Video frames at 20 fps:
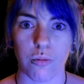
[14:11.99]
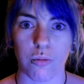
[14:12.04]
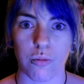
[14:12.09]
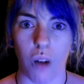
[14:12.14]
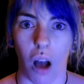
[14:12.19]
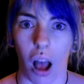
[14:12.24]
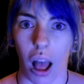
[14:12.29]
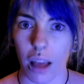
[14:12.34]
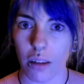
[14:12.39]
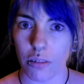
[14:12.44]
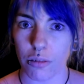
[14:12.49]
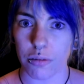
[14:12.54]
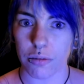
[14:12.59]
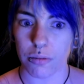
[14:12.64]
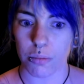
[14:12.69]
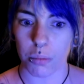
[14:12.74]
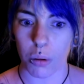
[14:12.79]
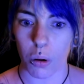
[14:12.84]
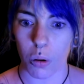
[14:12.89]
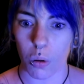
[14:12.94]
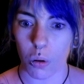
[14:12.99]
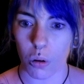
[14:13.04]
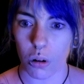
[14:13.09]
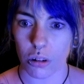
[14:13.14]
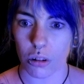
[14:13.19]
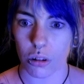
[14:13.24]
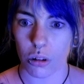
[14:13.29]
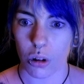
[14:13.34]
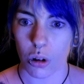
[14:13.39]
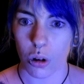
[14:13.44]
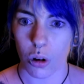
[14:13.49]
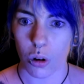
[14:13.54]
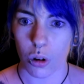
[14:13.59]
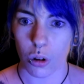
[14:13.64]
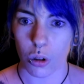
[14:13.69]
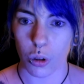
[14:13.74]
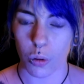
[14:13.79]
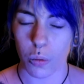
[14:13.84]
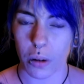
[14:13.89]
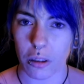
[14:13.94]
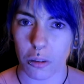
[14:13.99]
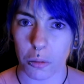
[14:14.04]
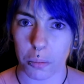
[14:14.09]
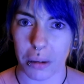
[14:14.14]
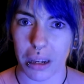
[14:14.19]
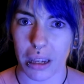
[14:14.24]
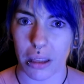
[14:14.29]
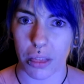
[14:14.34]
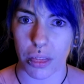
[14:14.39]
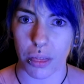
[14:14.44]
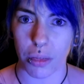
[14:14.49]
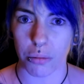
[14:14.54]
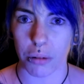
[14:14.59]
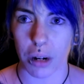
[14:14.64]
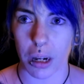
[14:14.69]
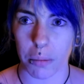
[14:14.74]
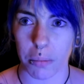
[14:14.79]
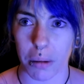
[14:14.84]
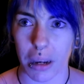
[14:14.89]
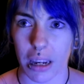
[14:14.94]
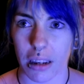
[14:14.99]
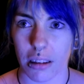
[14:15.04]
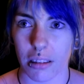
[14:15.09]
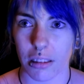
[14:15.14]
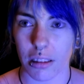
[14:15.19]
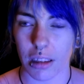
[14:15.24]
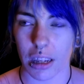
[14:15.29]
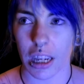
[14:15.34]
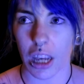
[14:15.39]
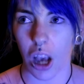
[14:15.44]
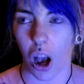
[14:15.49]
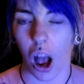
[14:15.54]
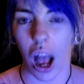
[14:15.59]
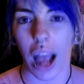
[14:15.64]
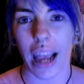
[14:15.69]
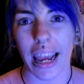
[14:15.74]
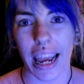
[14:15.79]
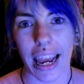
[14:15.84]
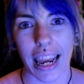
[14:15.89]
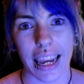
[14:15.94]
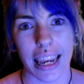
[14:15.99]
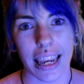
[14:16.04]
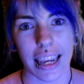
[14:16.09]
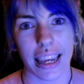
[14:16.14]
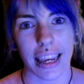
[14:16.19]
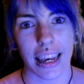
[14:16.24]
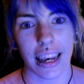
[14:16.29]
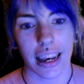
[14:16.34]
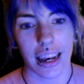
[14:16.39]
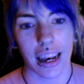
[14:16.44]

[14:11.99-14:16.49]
5-port USB 3 PCIe